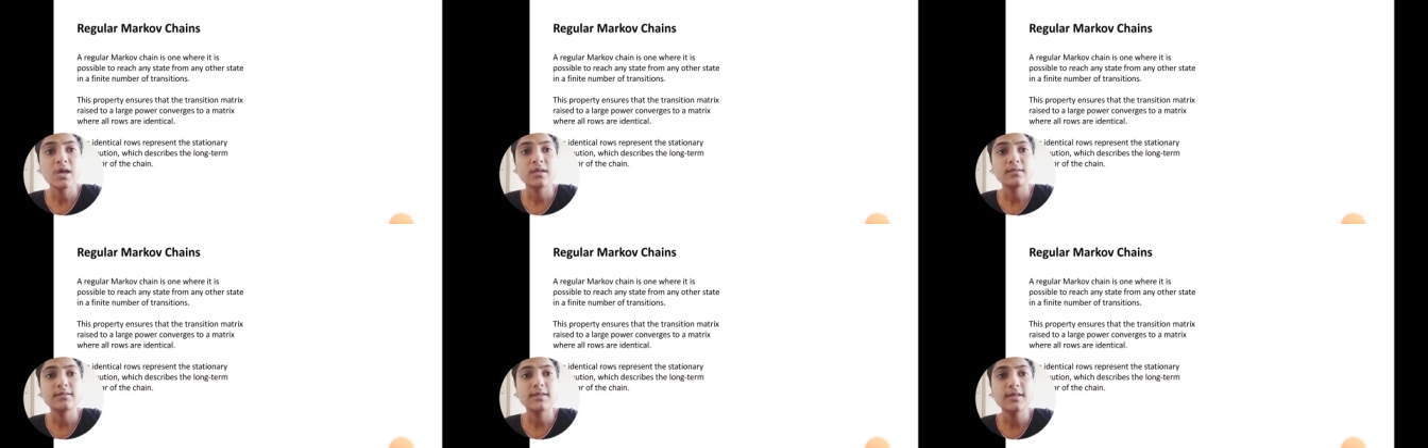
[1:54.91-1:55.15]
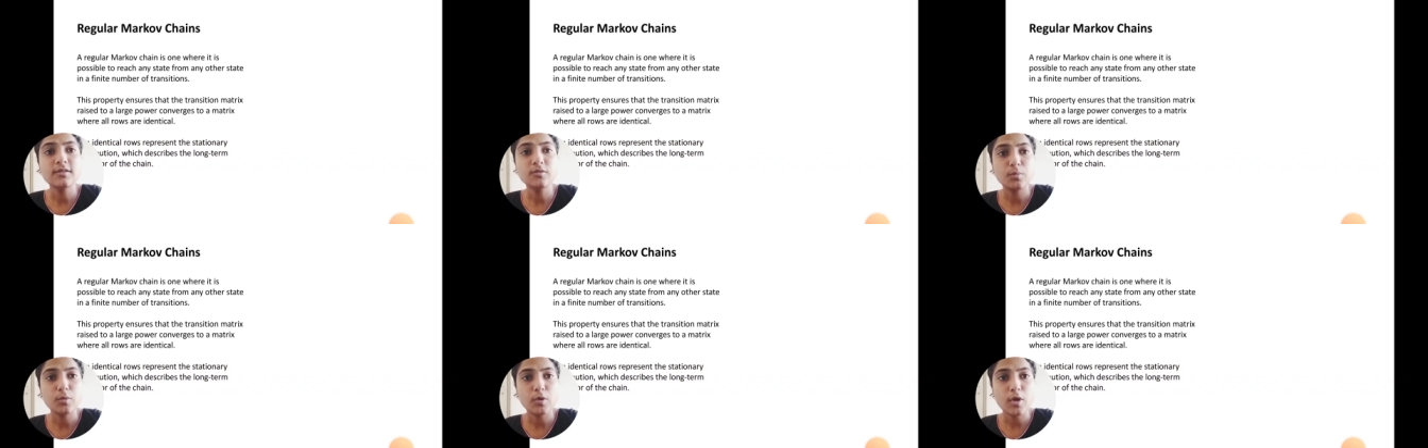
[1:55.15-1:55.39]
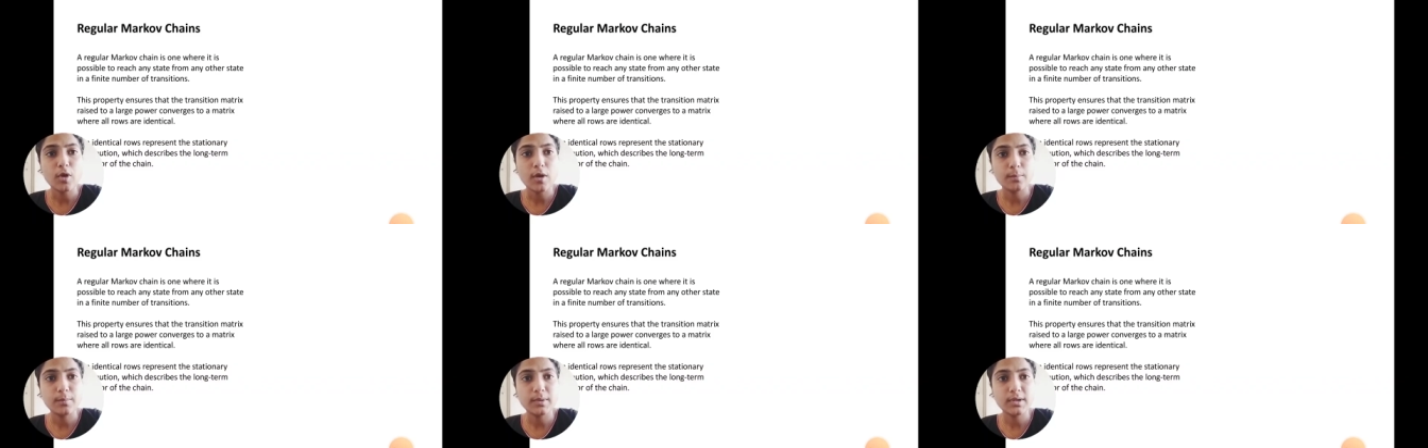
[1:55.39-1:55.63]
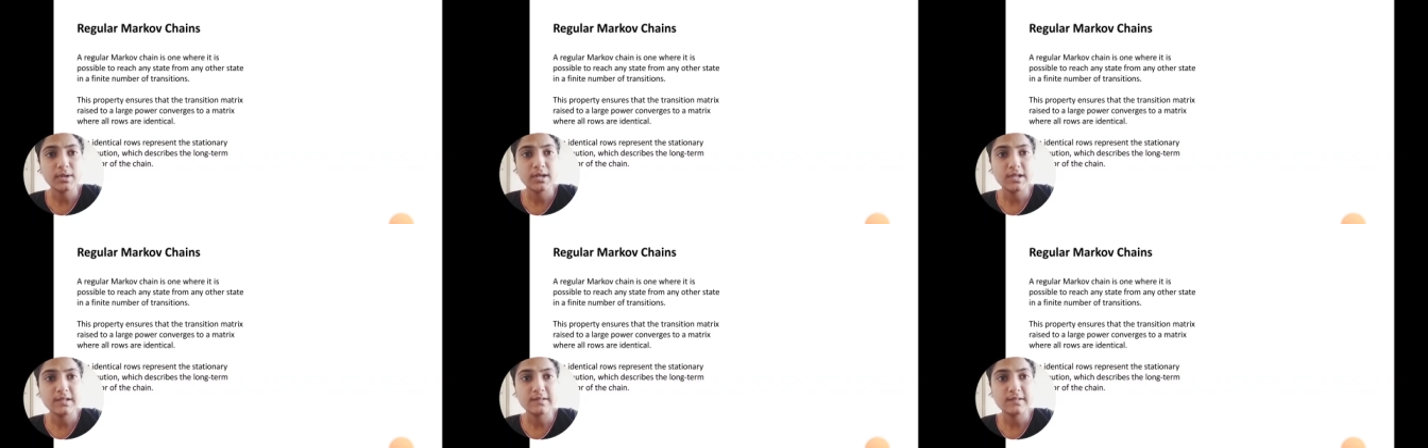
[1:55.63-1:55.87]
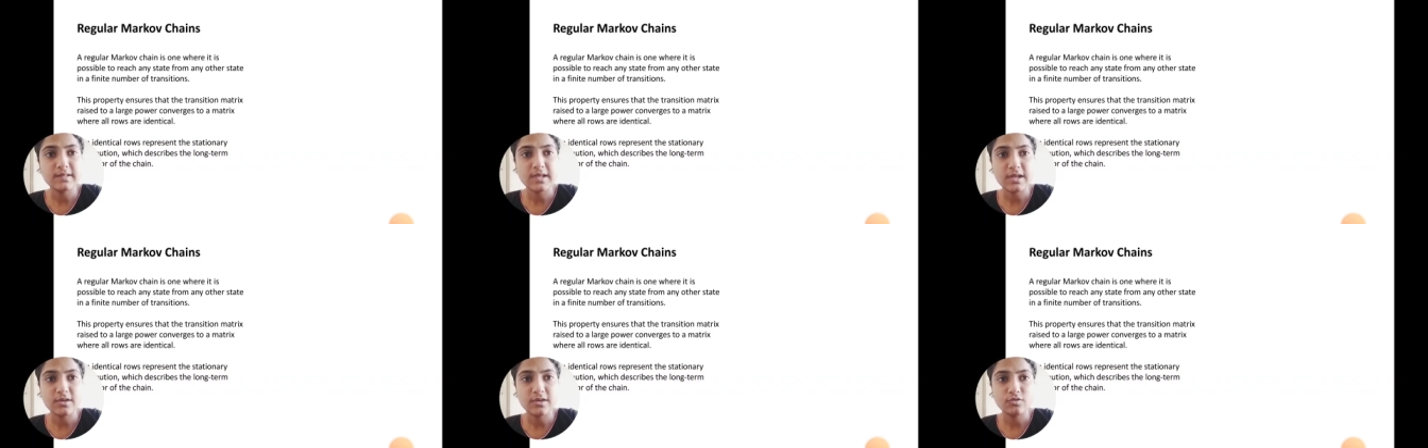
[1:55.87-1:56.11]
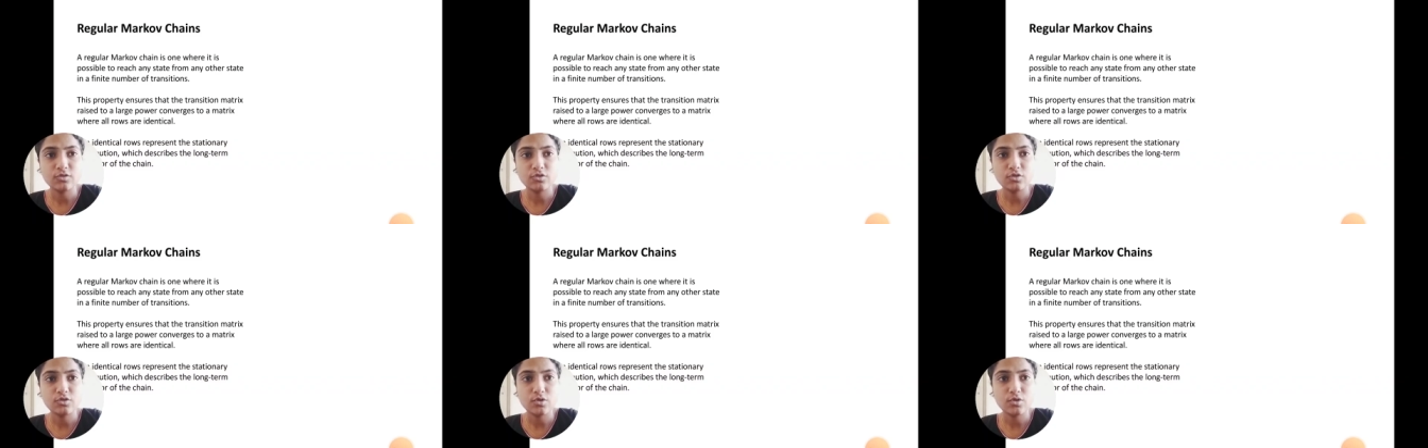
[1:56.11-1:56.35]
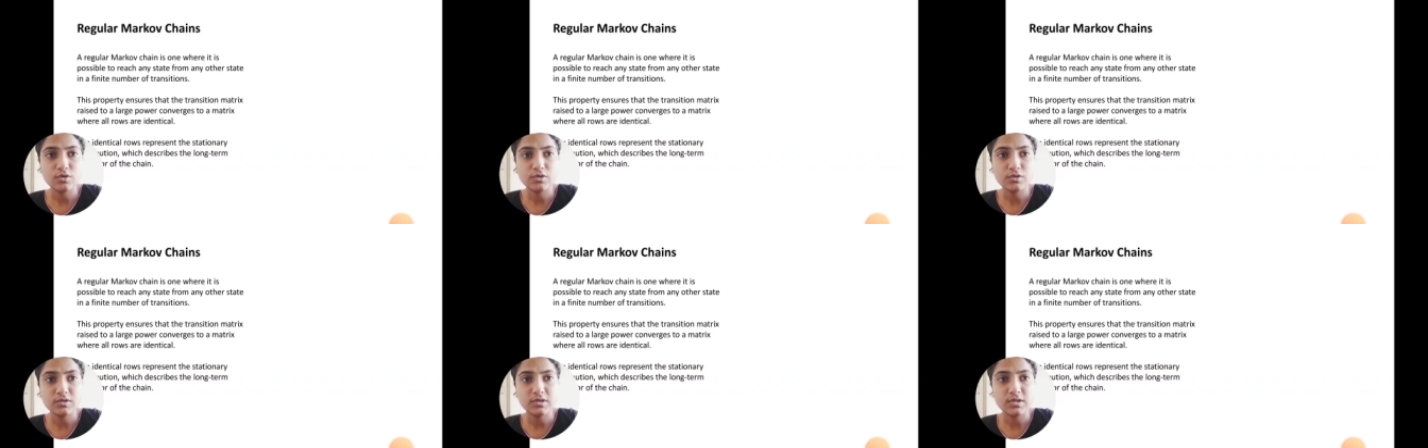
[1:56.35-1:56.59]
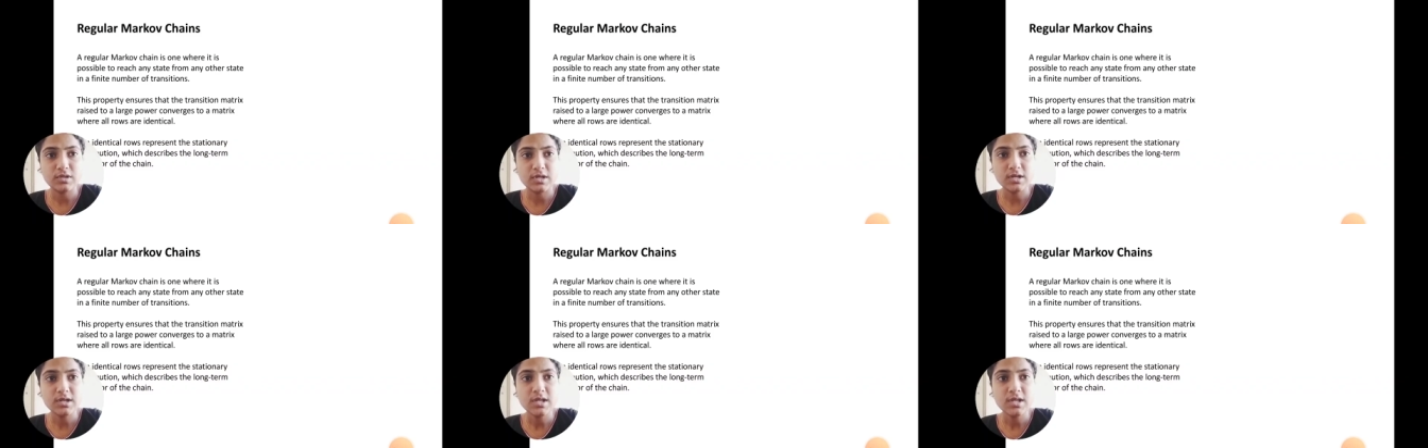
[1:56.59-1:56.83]
This property ensures
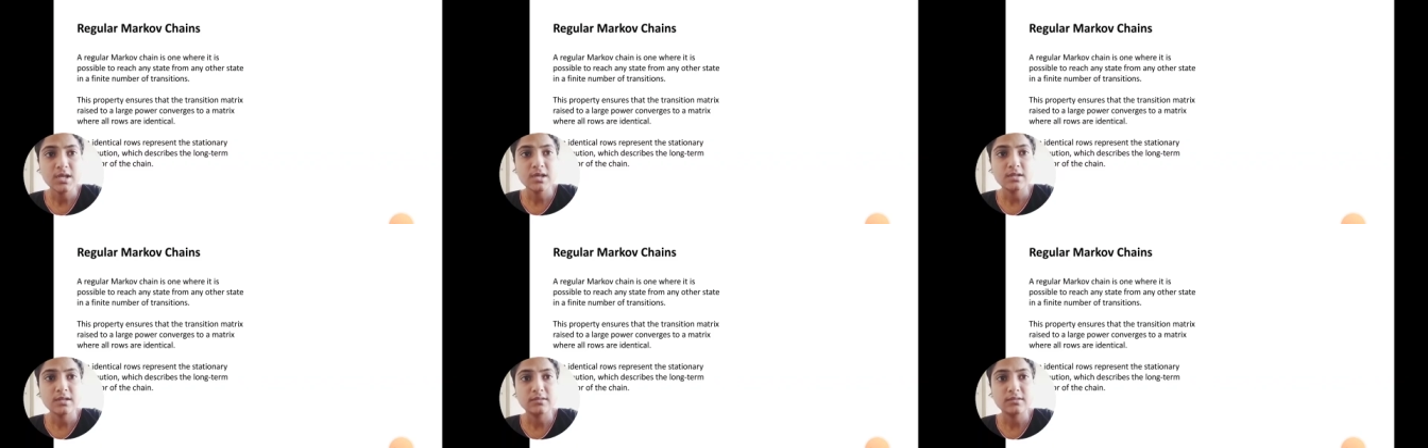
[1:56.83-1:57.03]
that